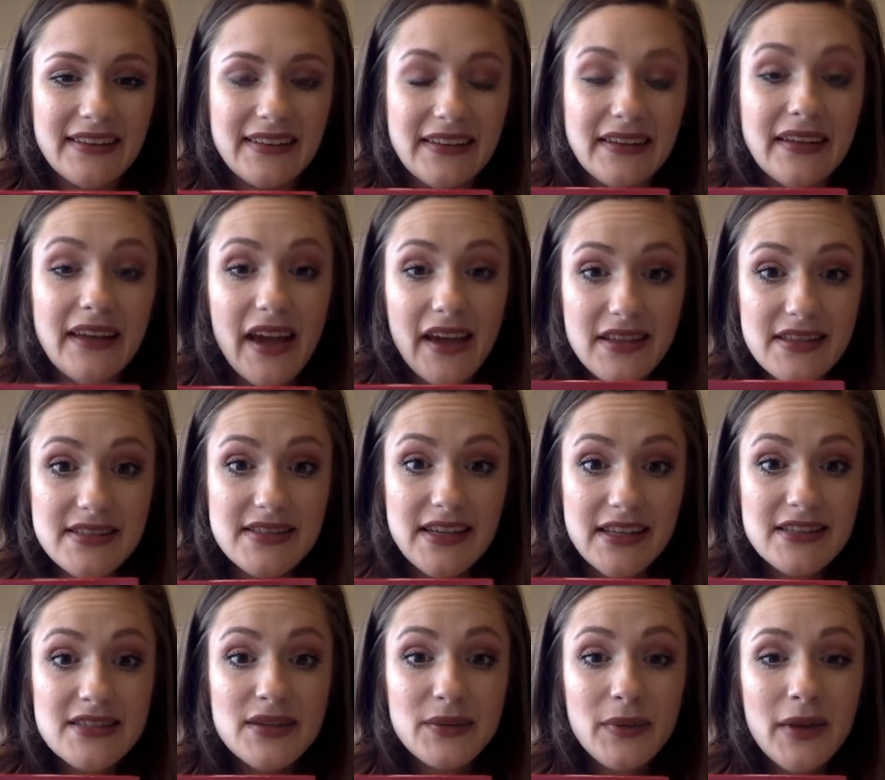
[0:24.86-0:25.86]
Yes,
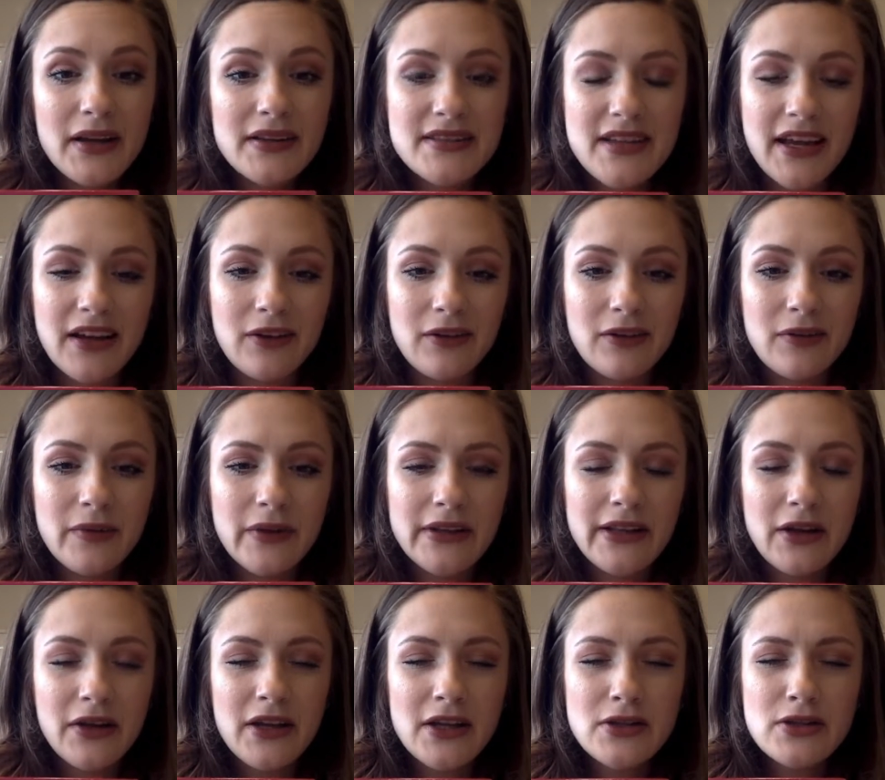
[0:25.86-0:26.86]
it's a rectangle.
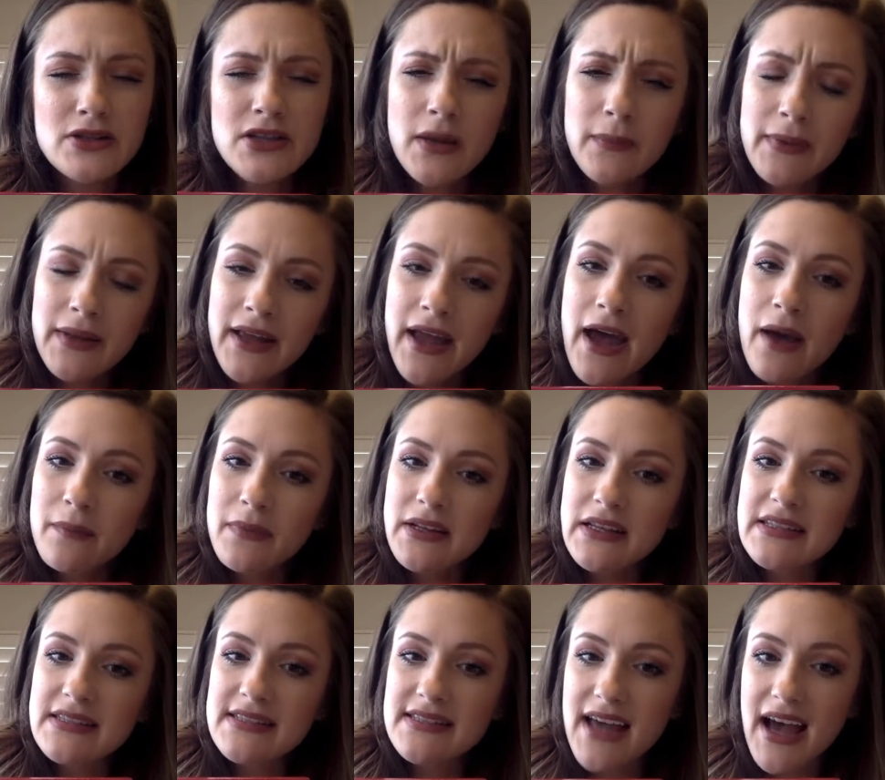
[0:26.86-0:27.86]
Now can you tell me how
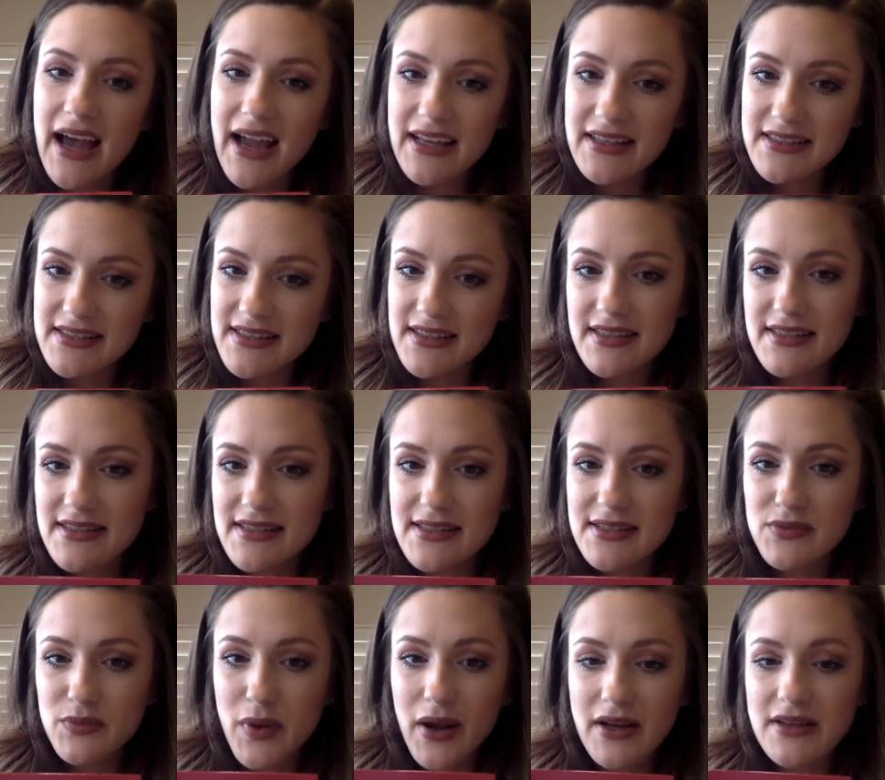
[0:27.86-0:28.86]
many sides does
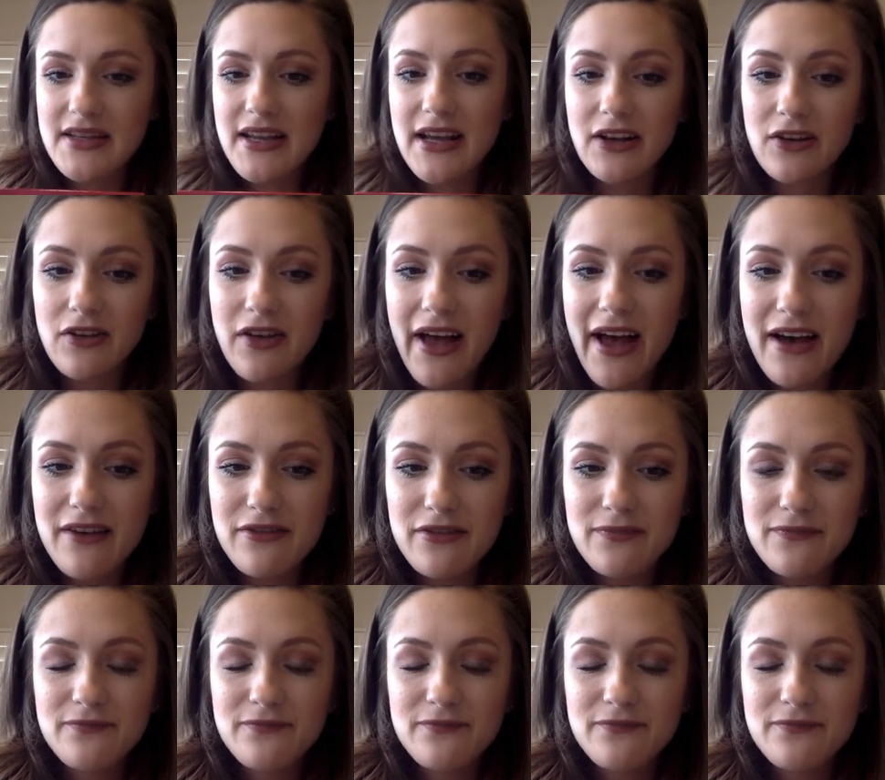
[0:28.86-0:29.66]
this rectangle have?